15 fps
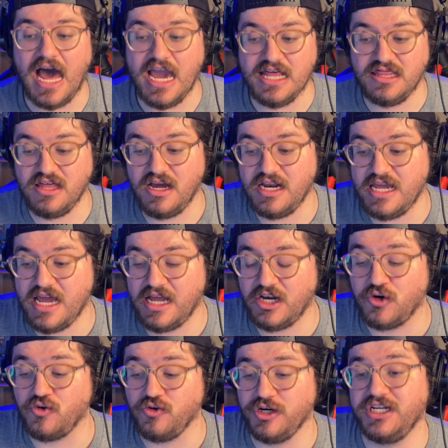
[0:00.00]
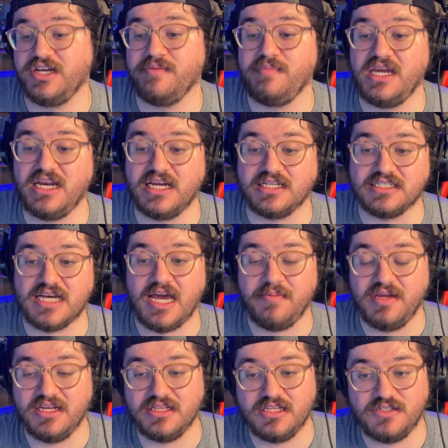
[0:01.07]
I thought he had good comedic
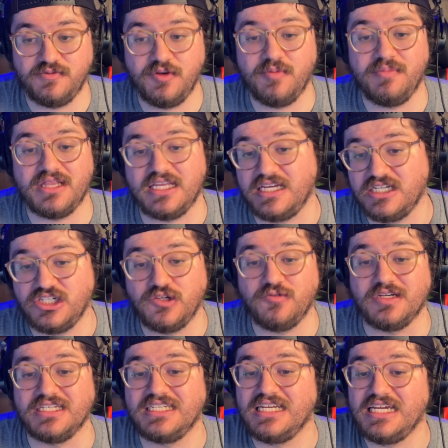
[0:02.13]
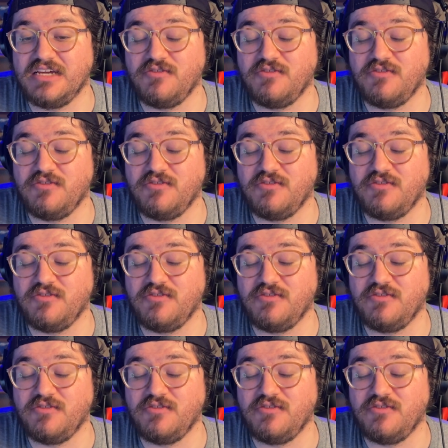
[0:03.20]
timing in this film, but the issue is he